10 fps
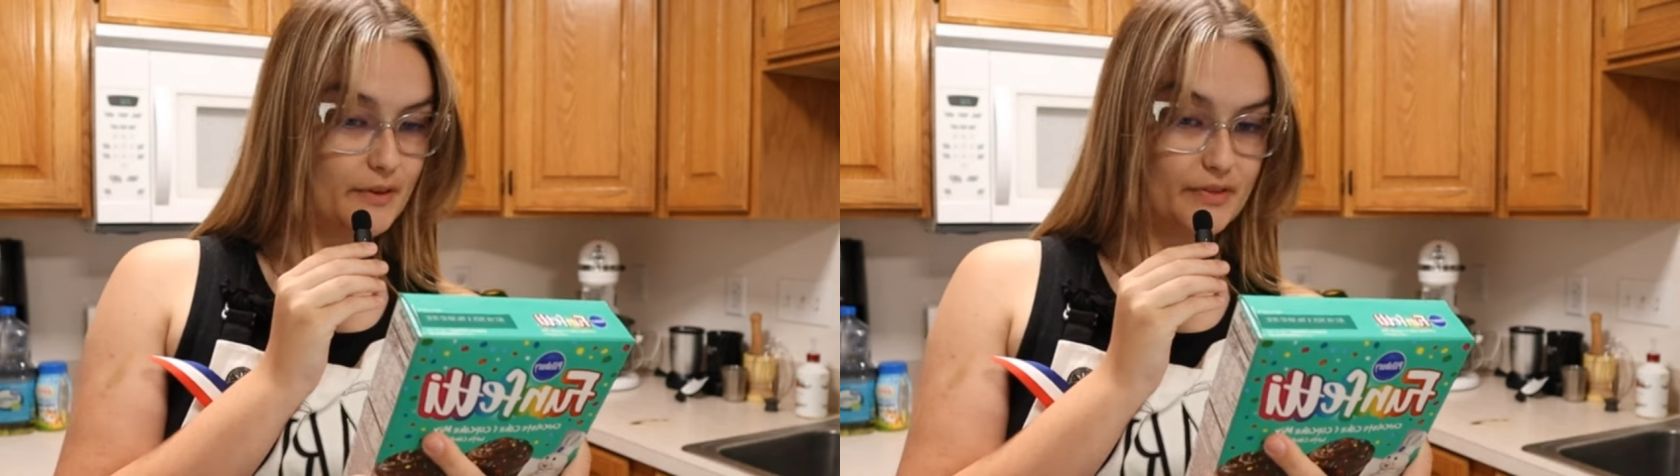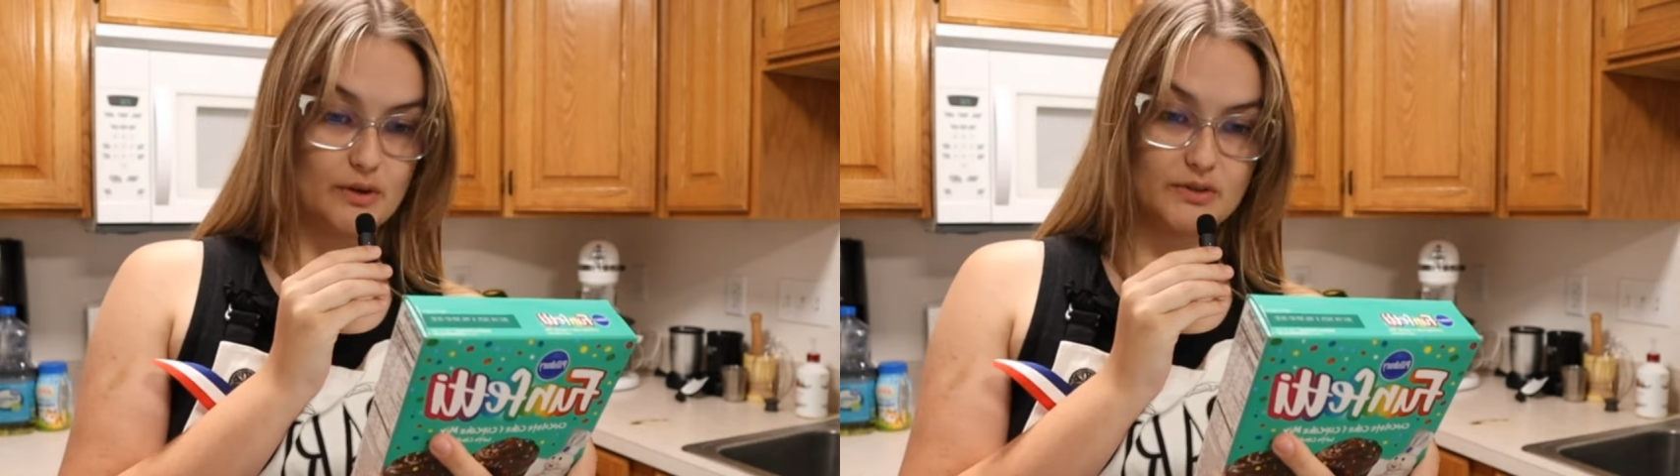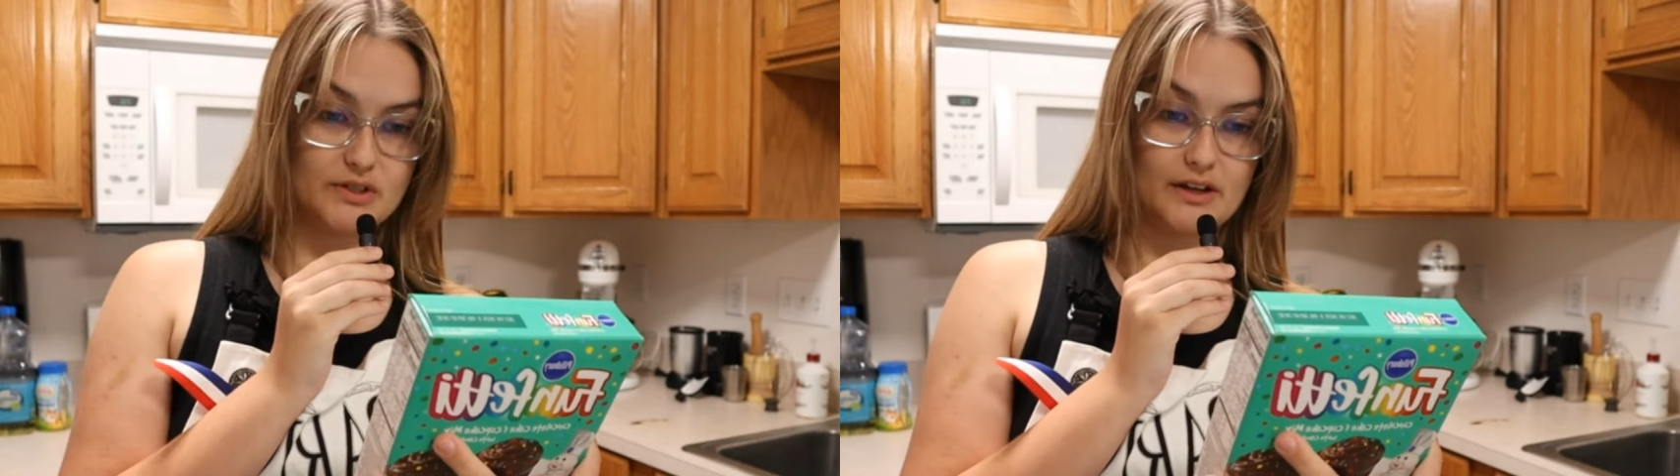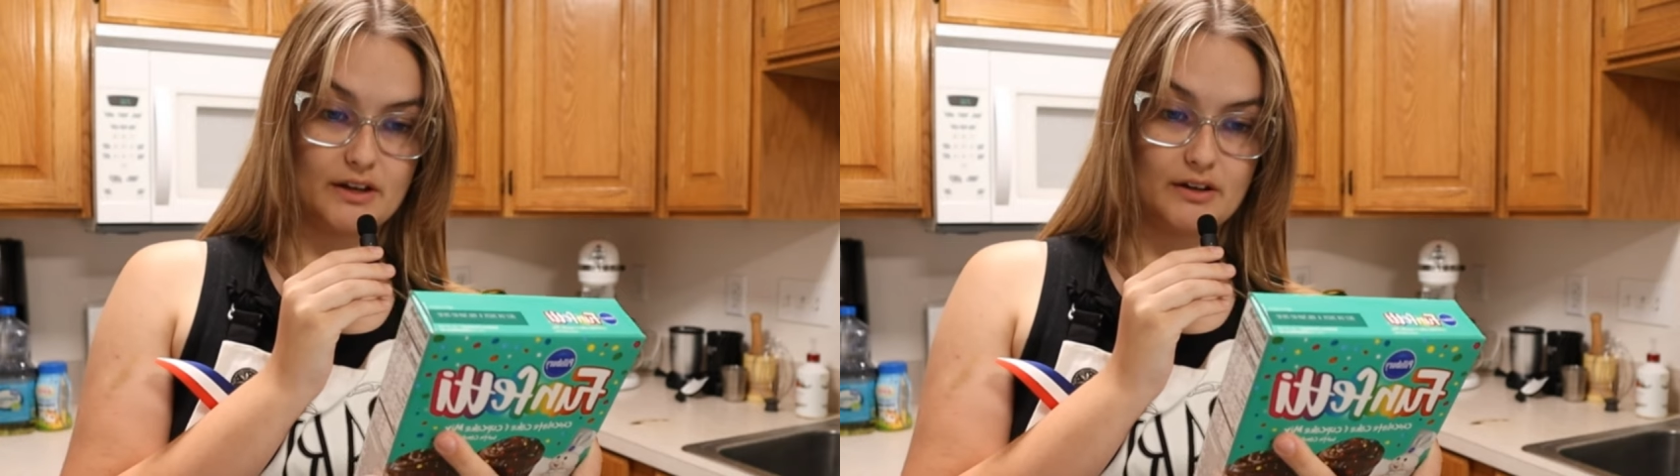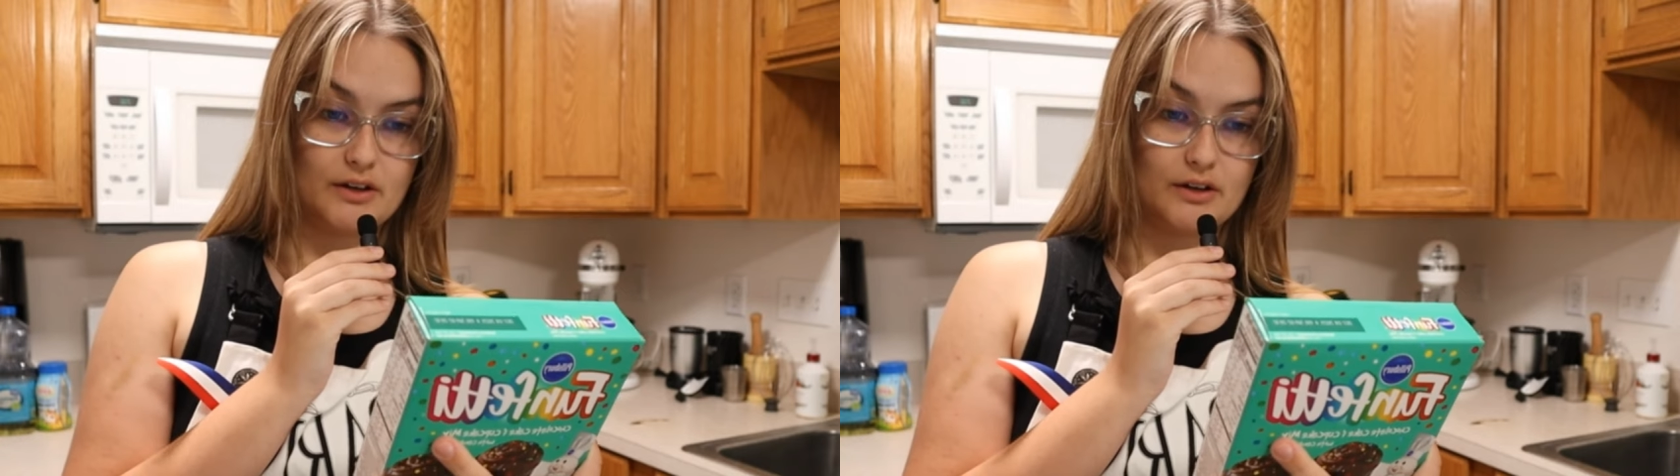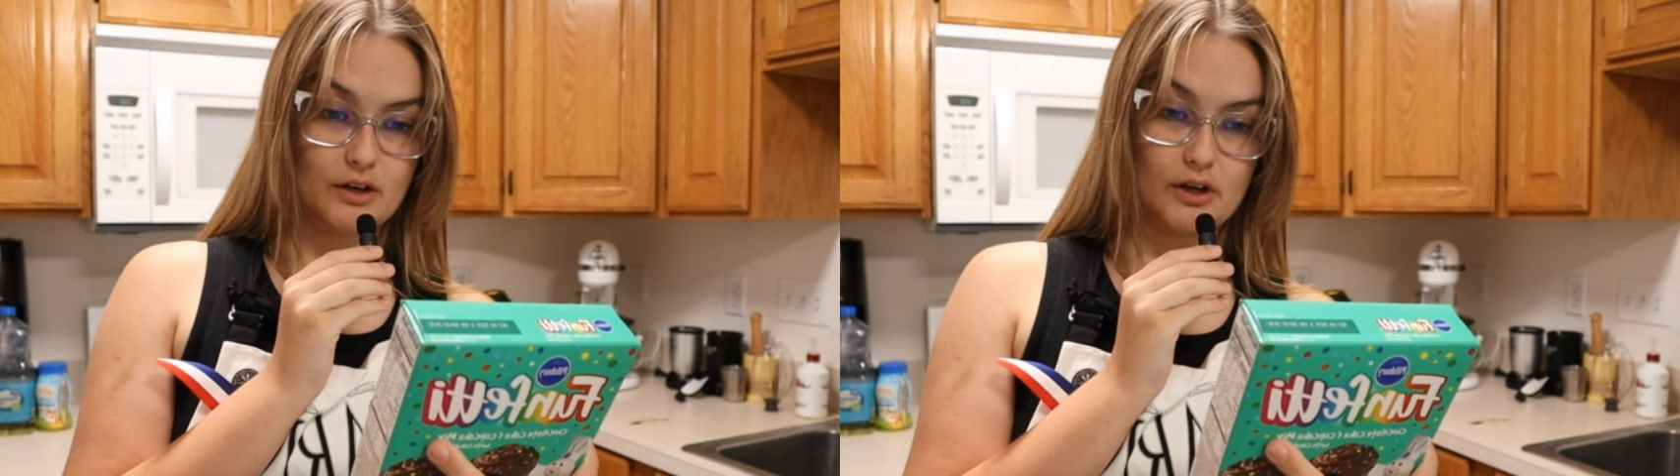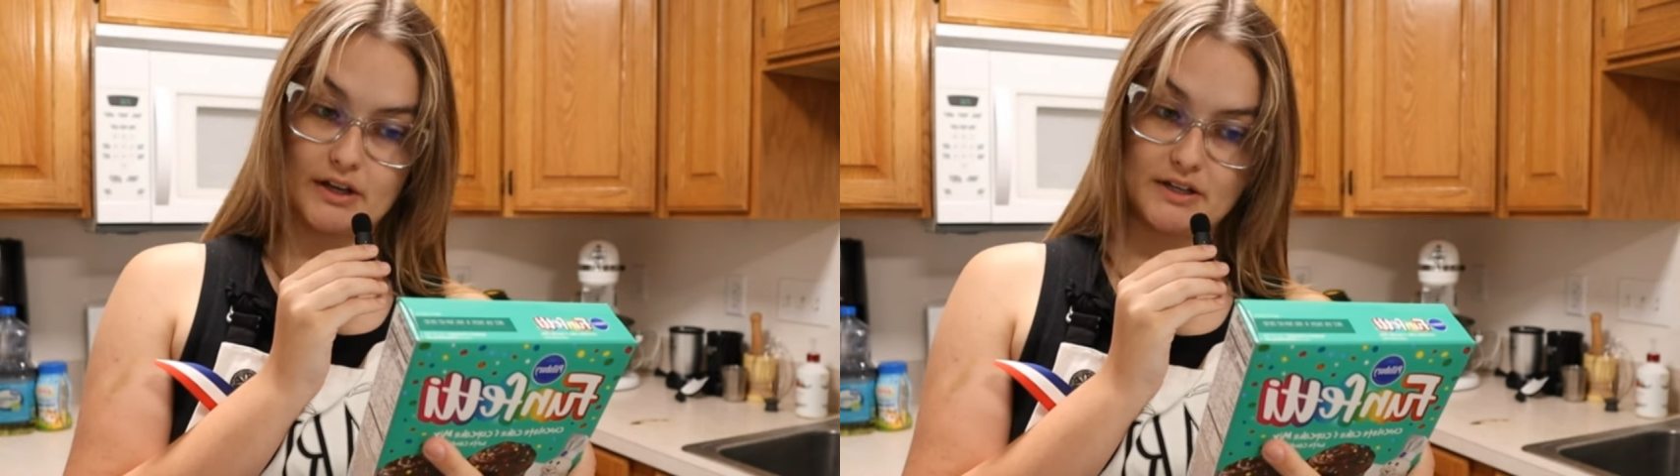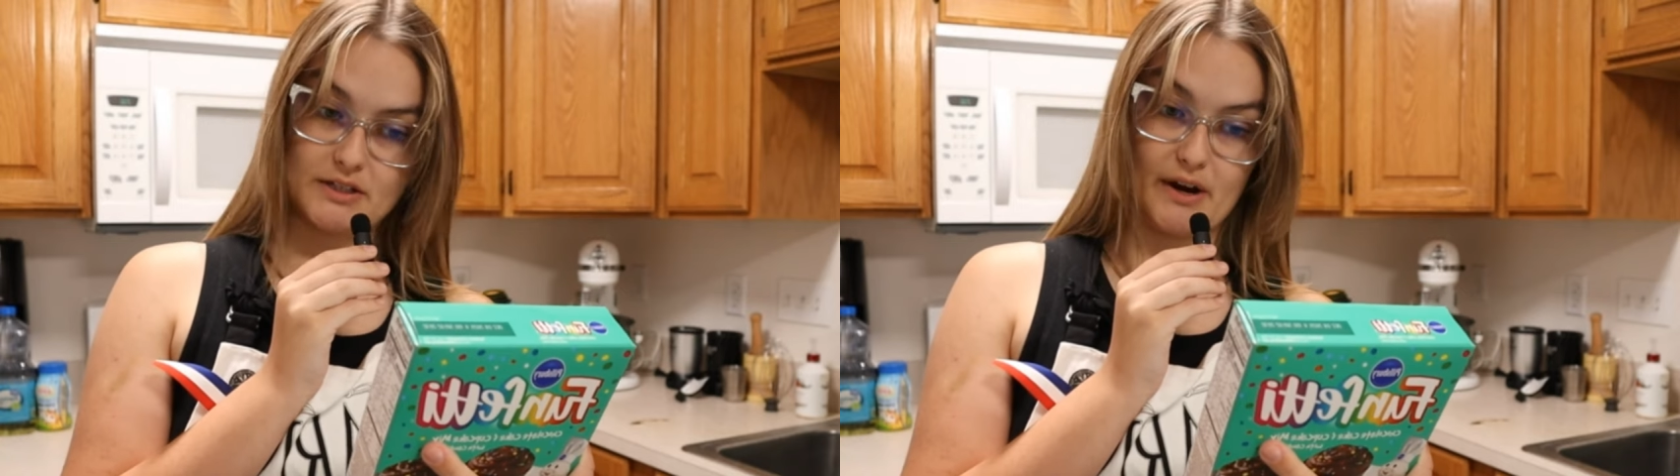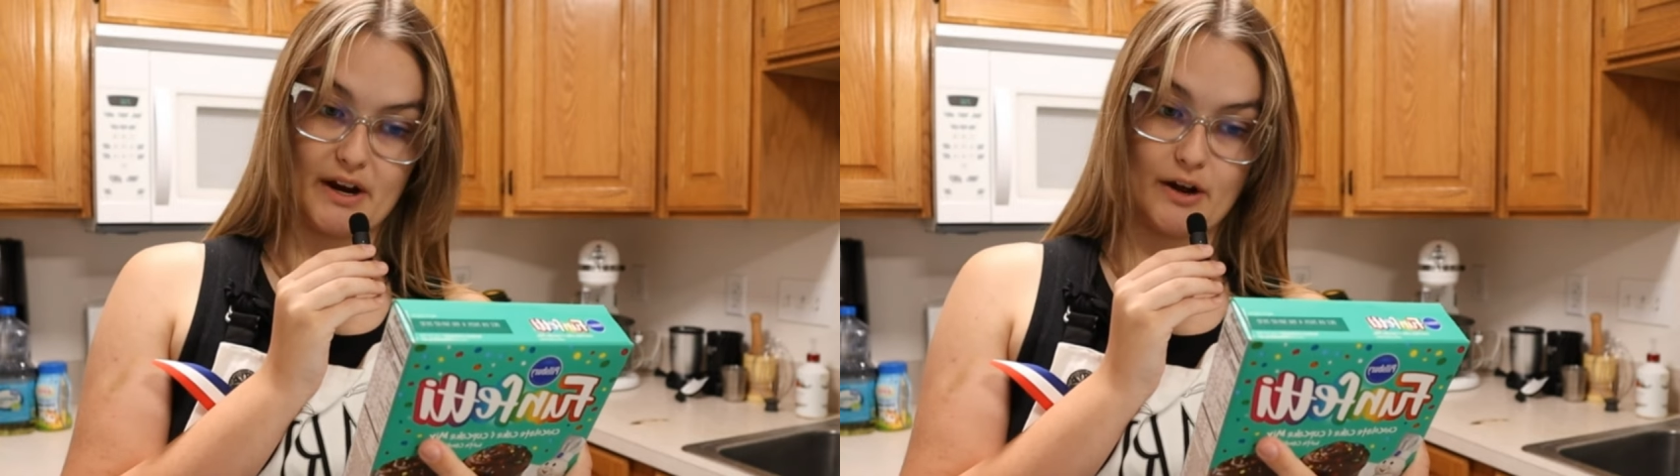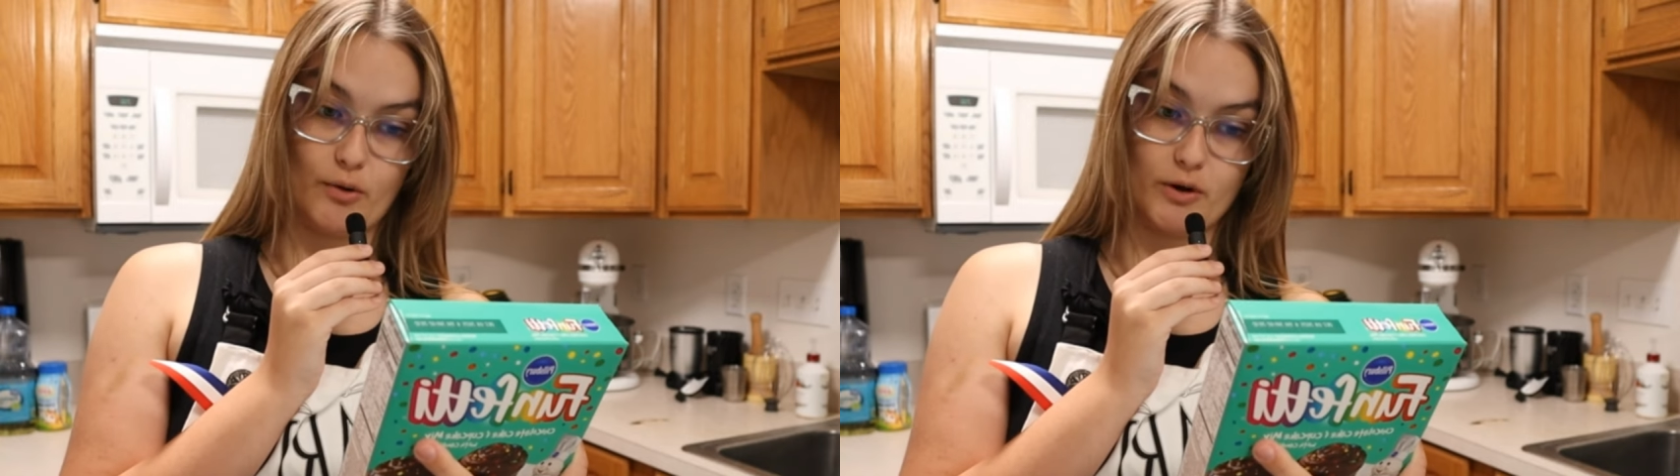with no stick cooking
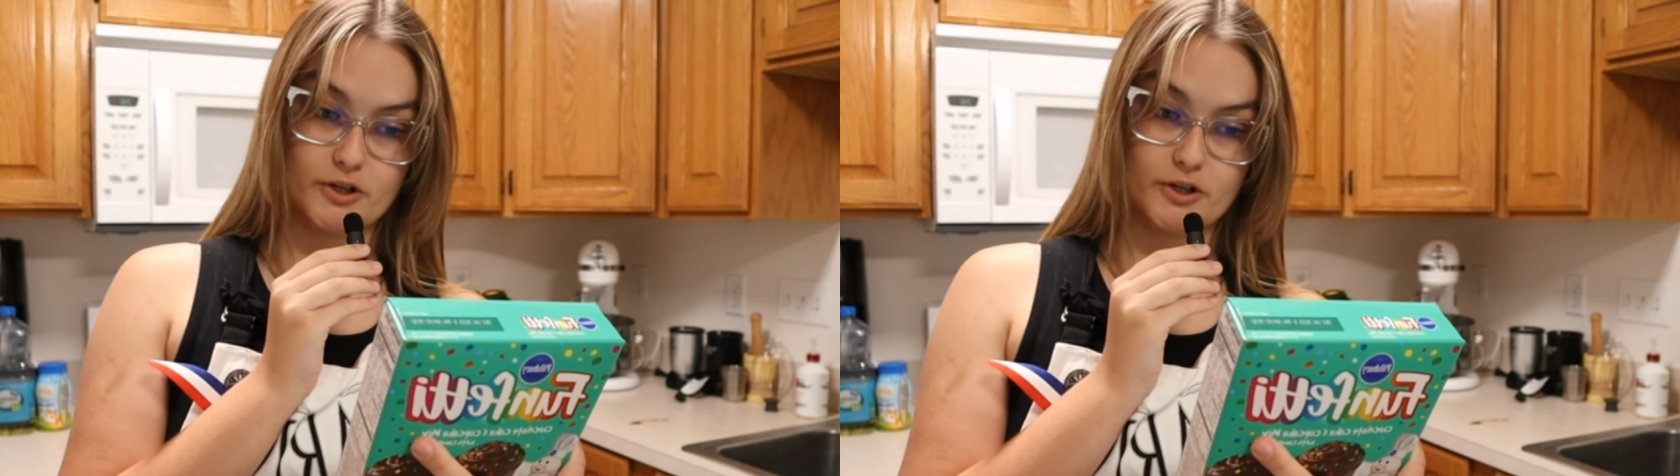spray or